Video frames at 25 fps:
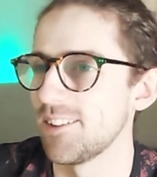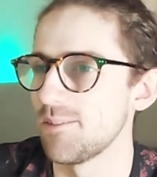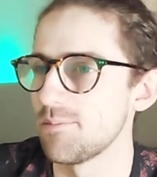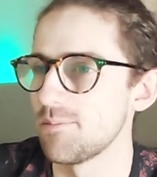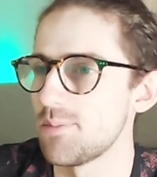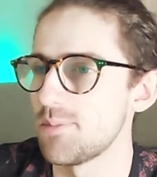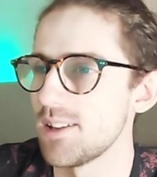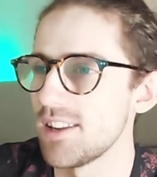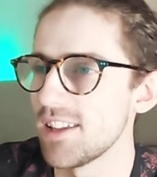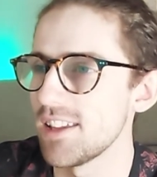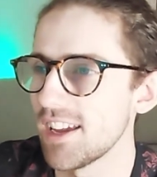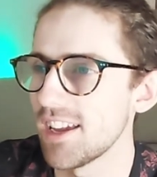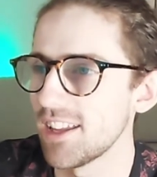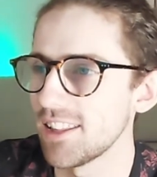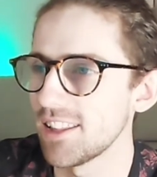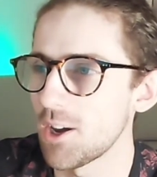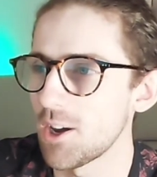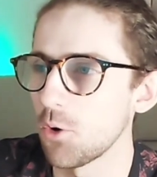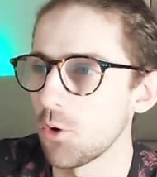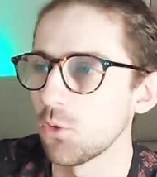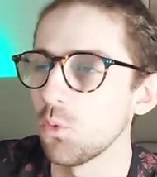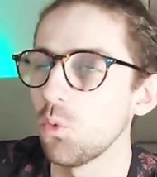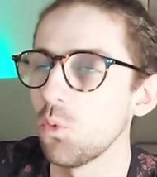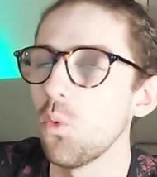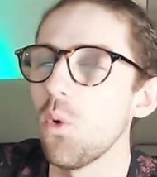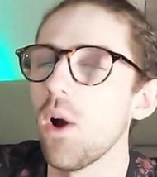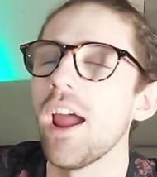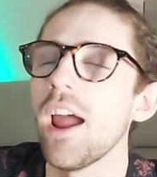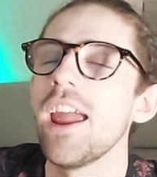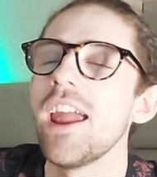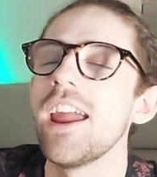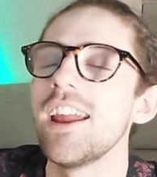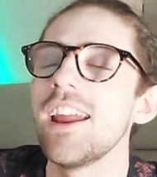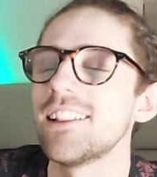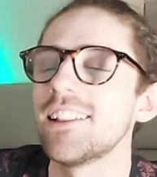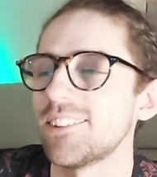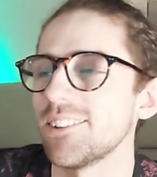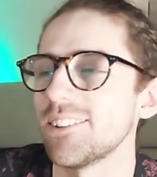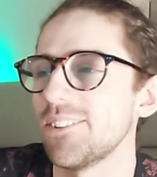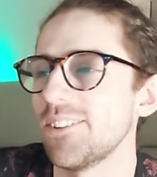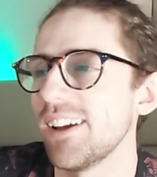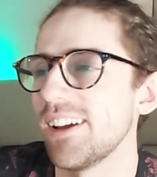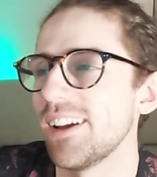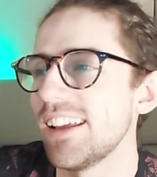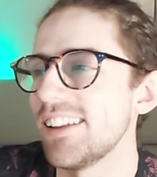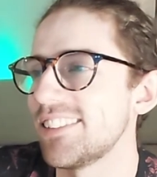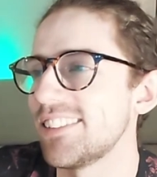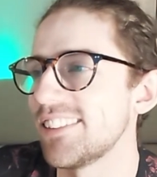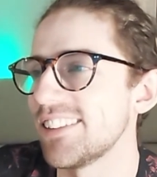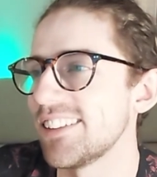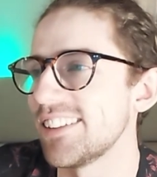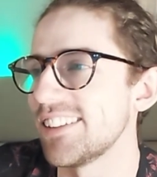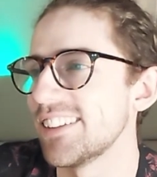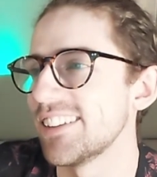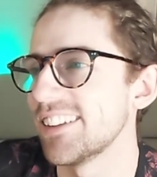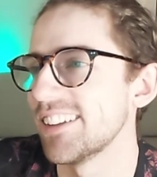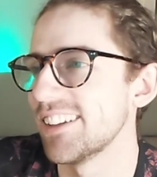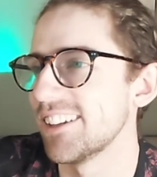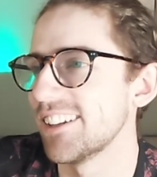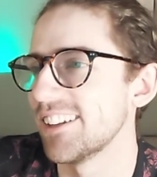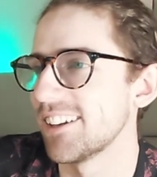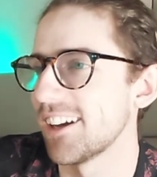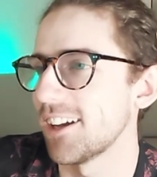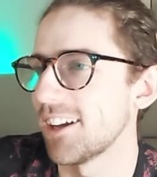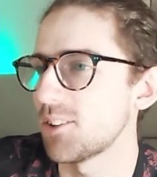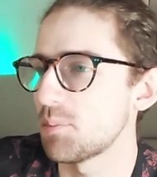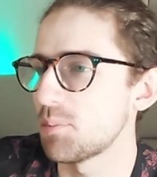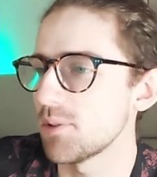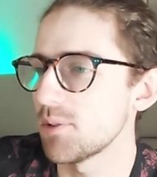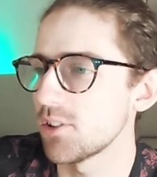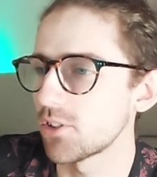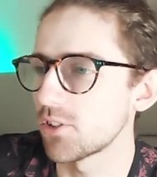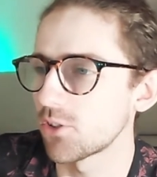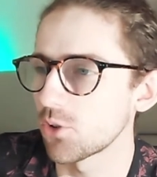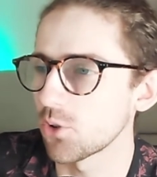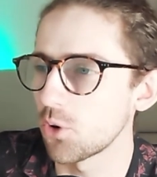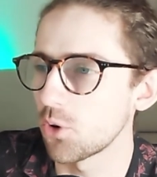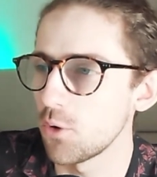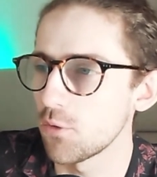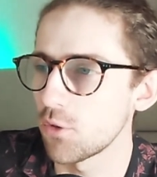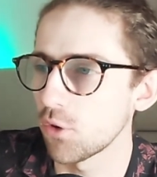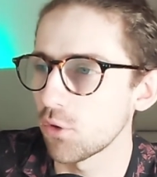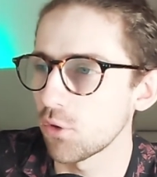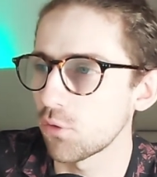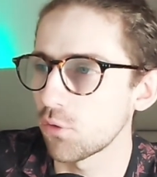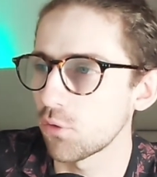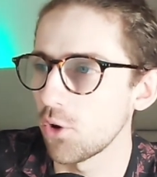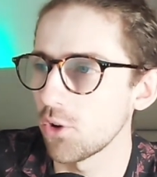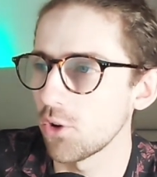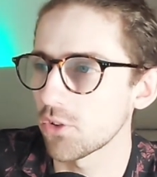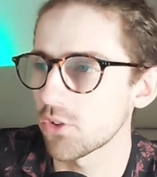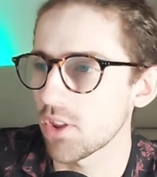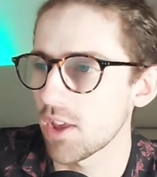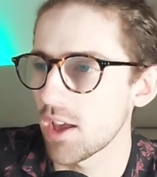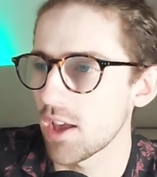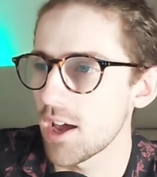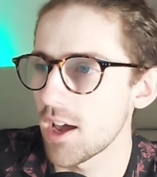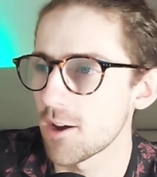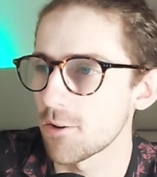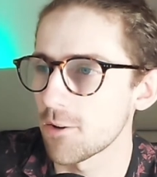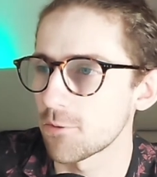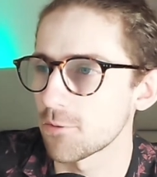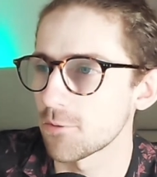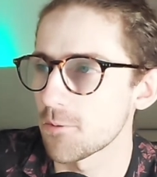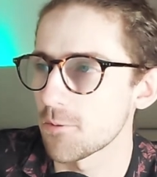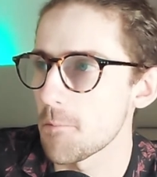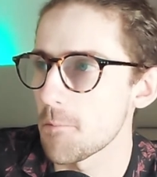But again, that was way too easy. That's been the story of this first half.